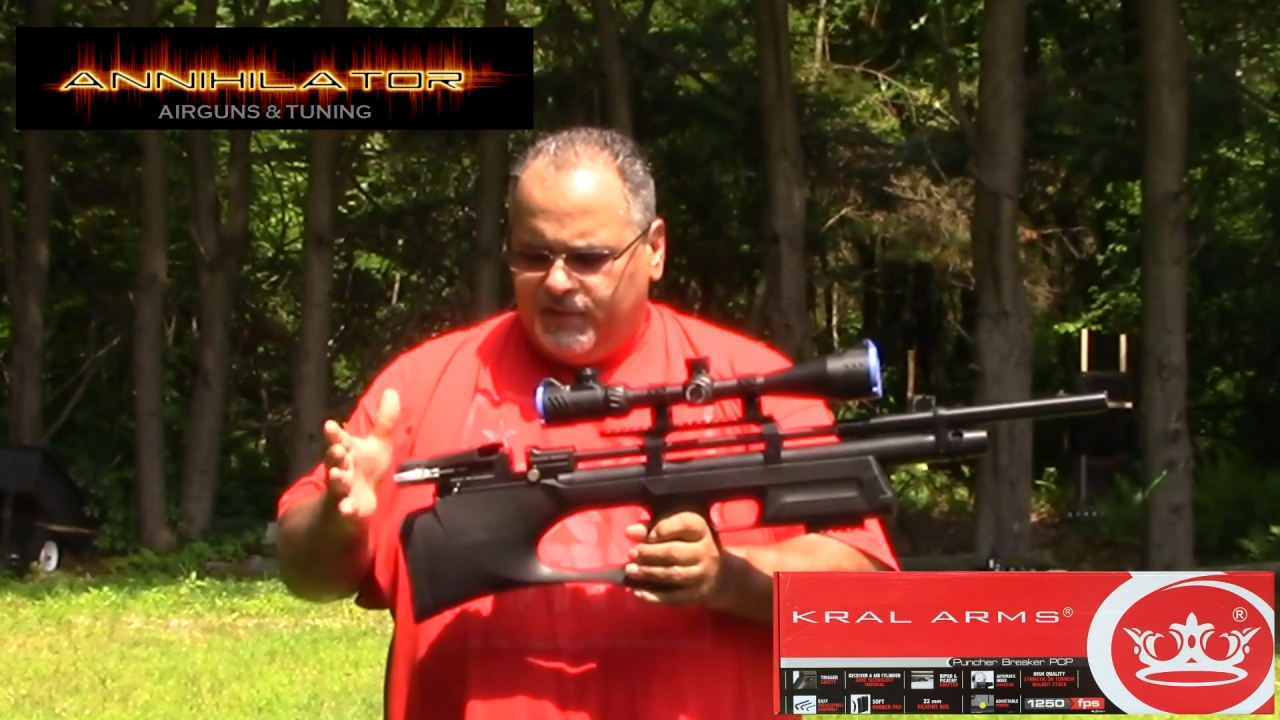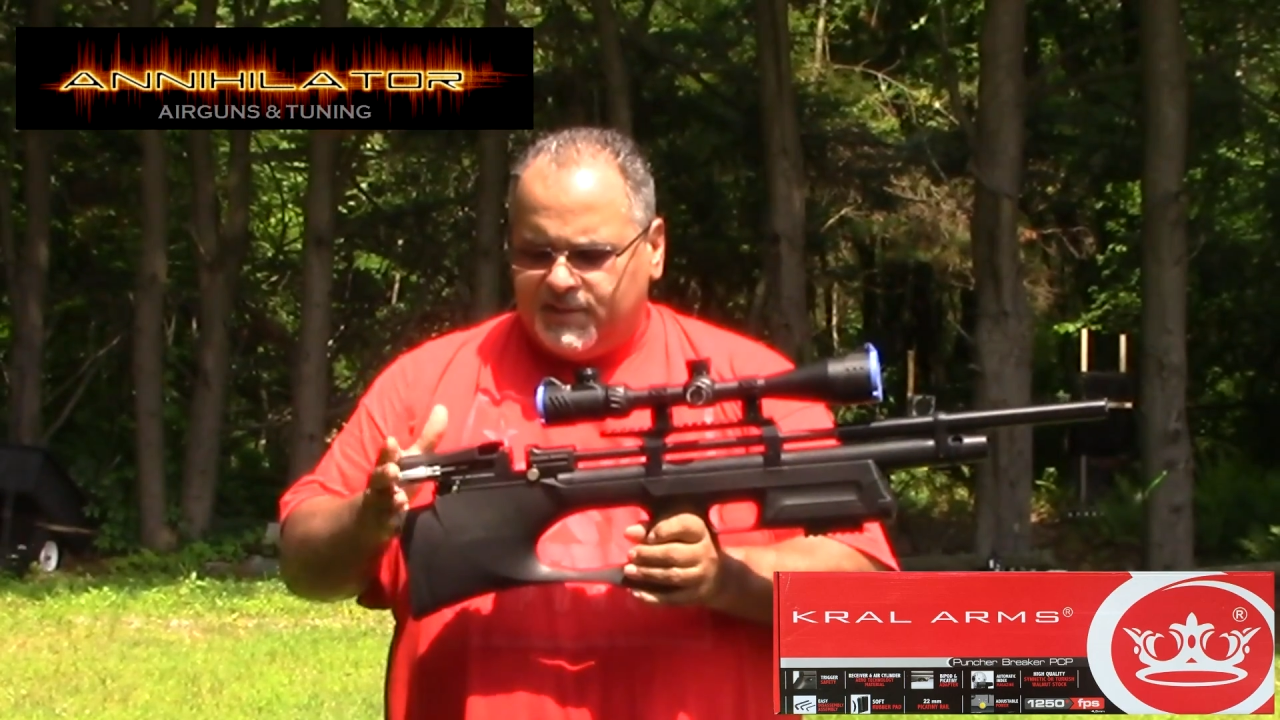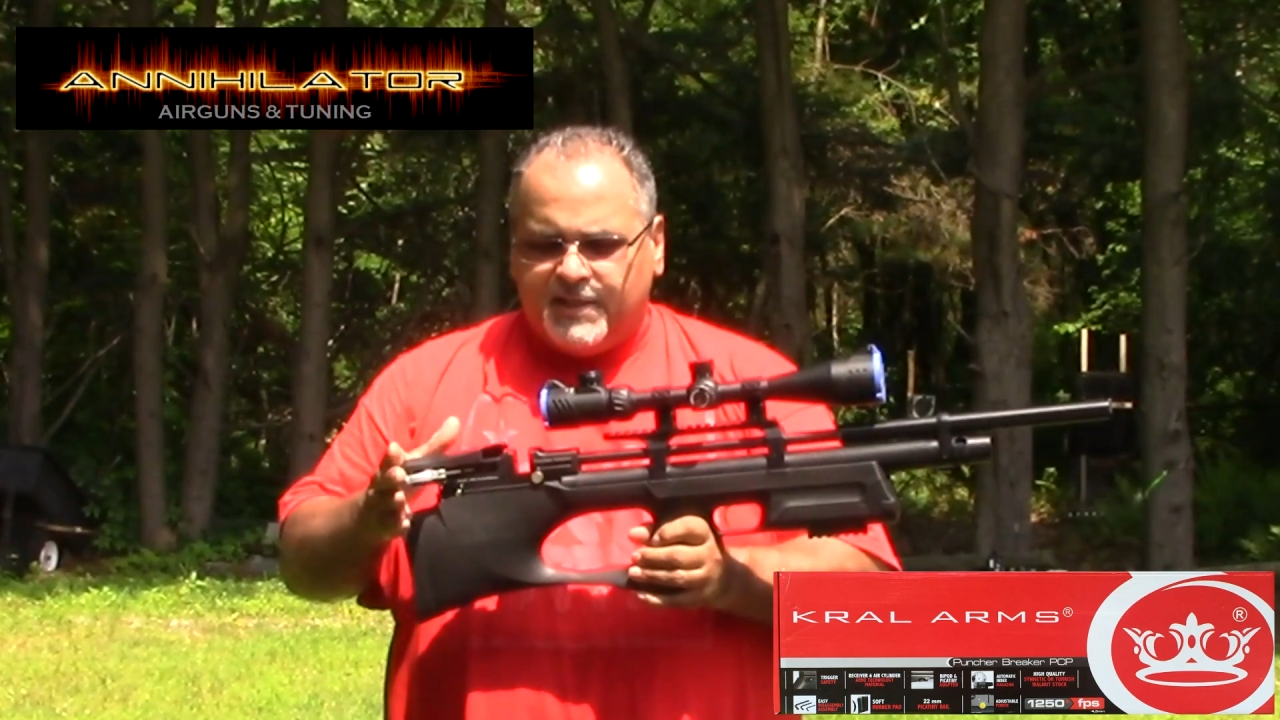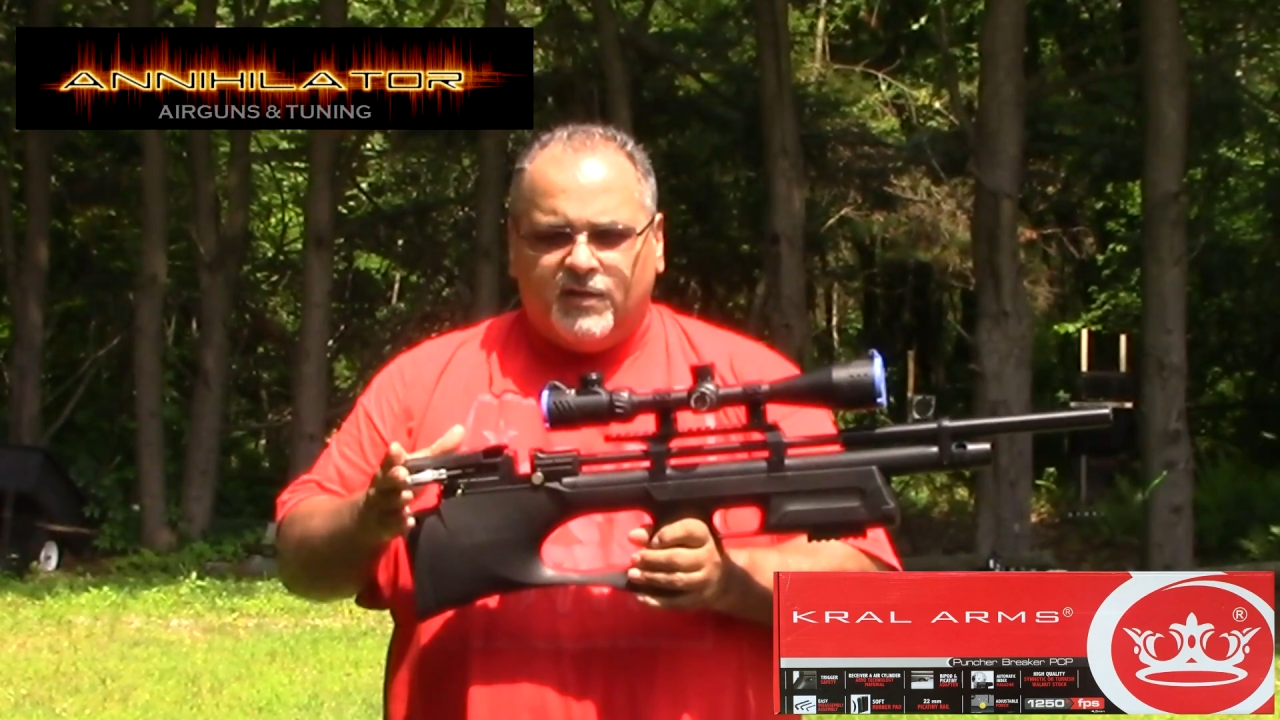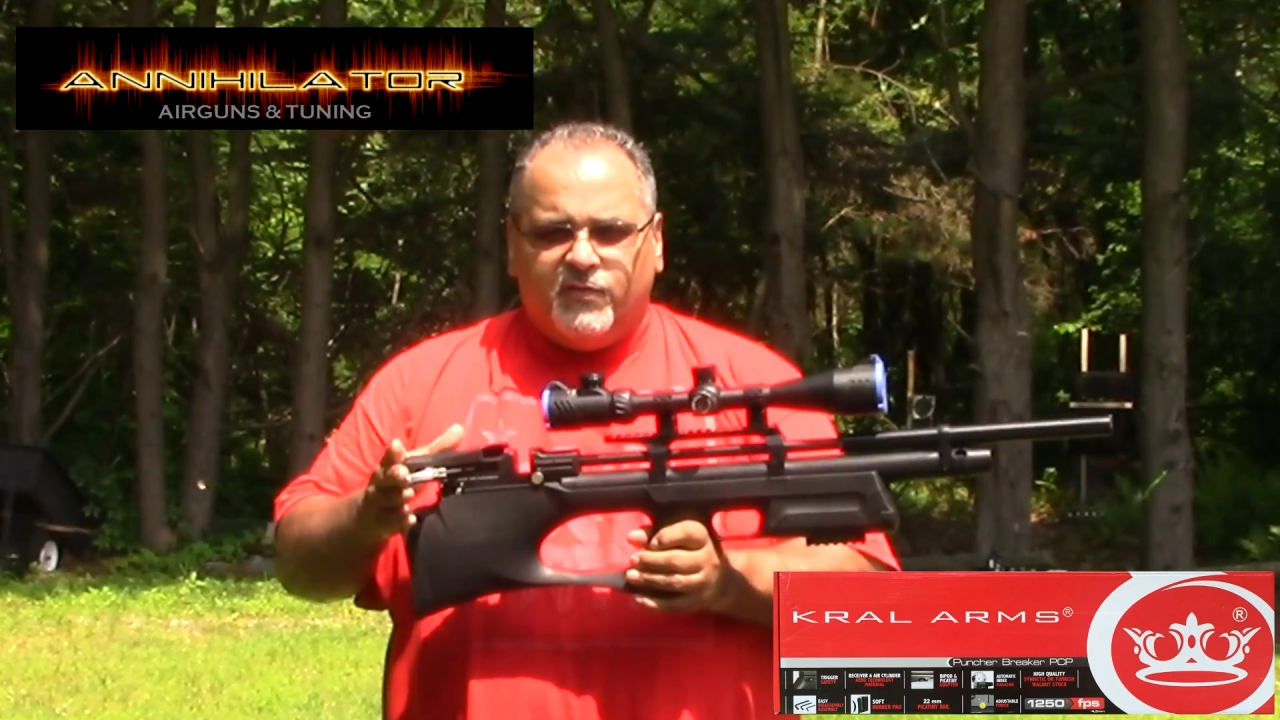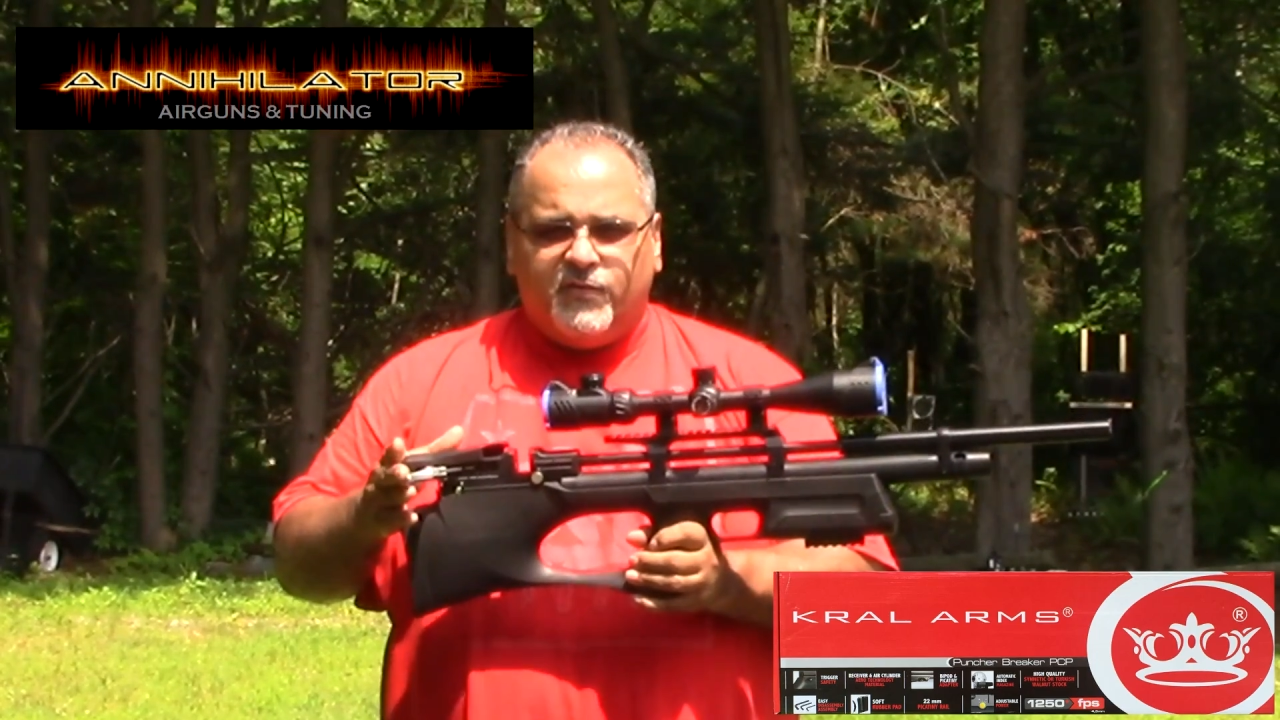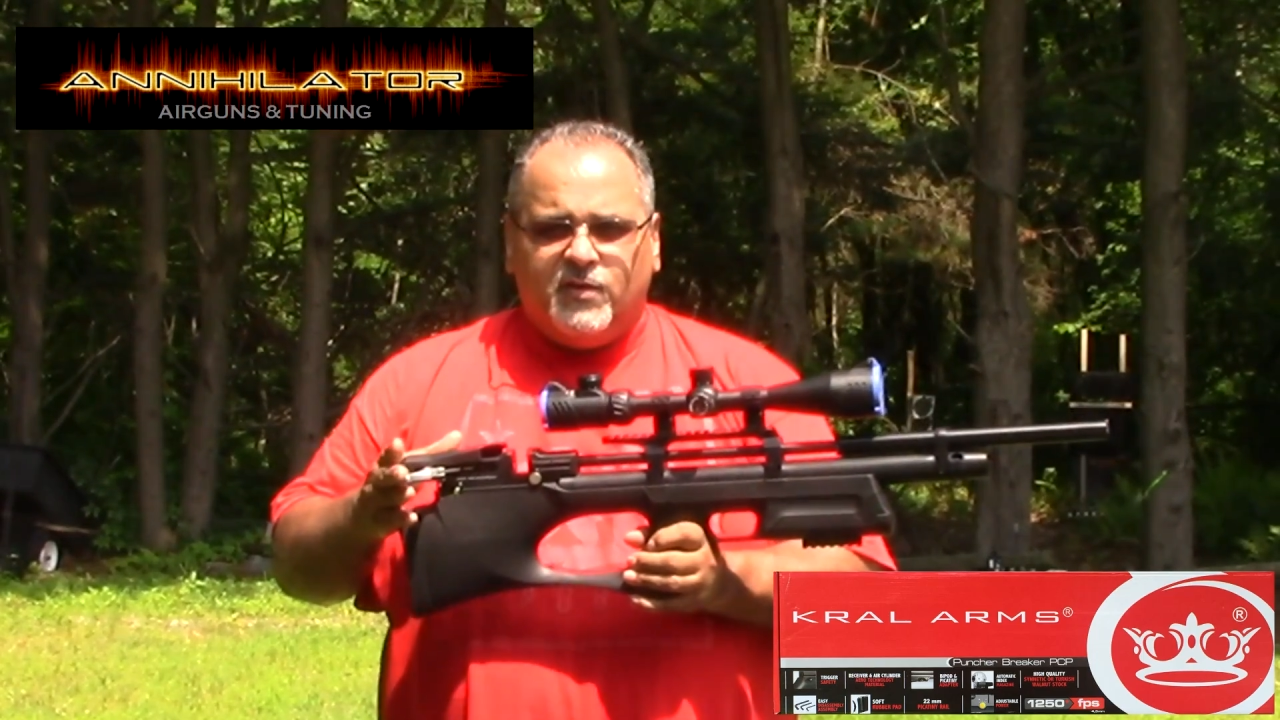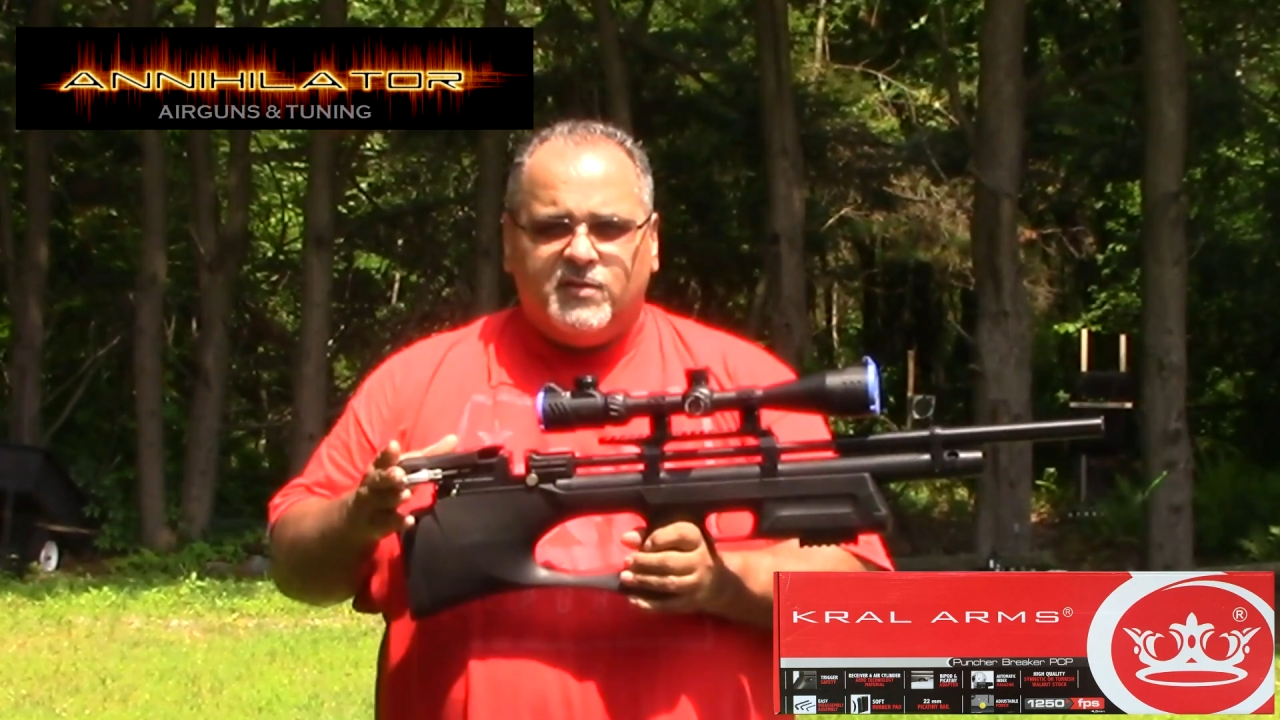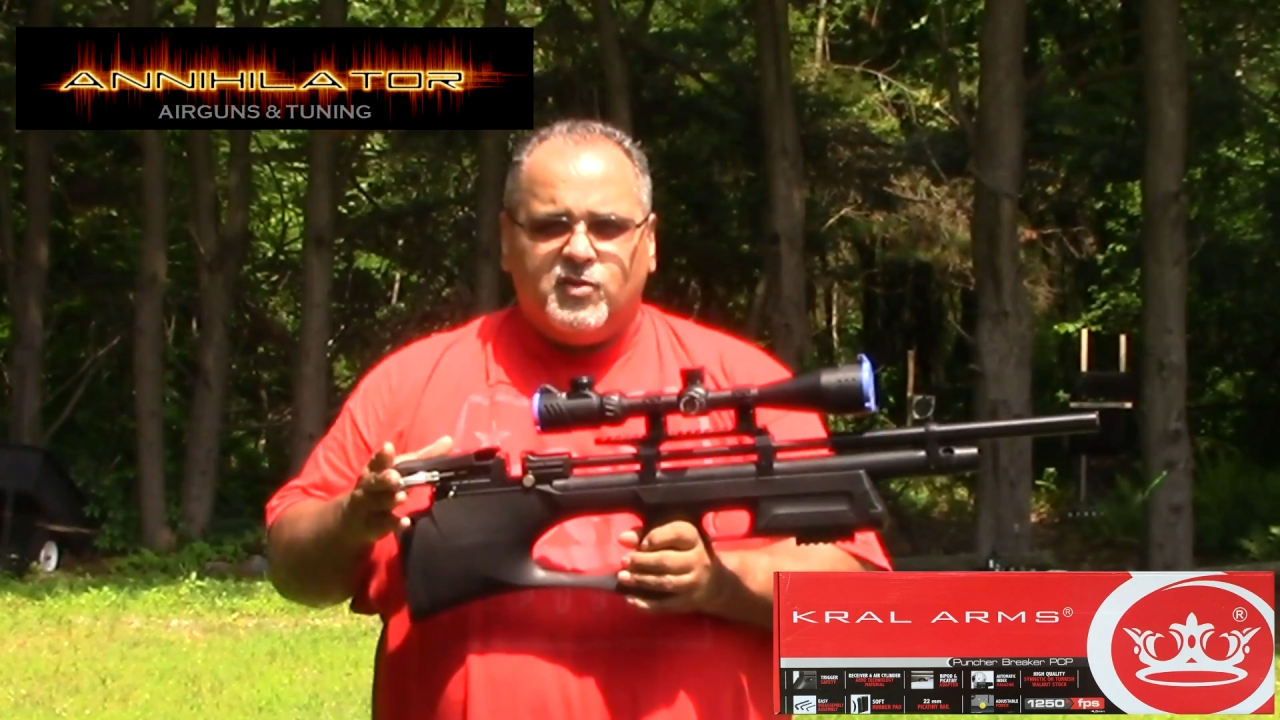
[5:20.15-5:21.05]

itself